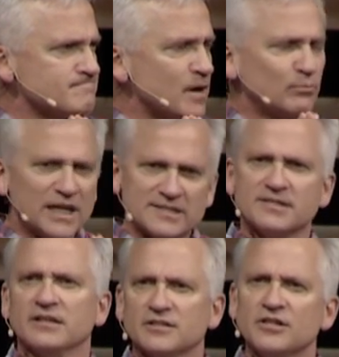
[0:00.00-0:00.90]
a
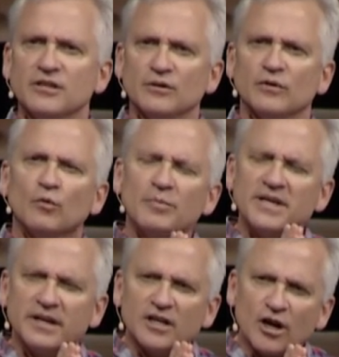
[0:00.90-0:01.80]
blessing to you, it will be
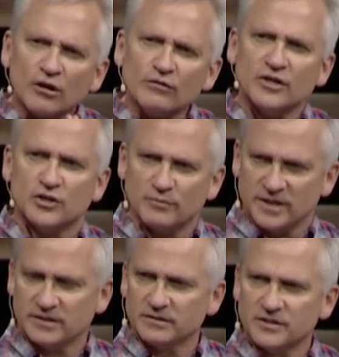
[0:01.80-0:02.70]
an encouragement
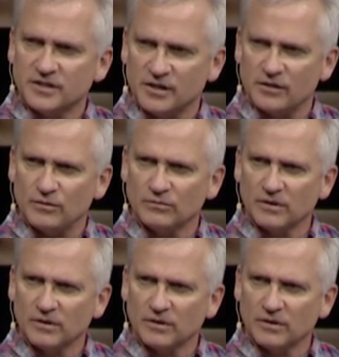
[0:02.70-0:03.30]
to you,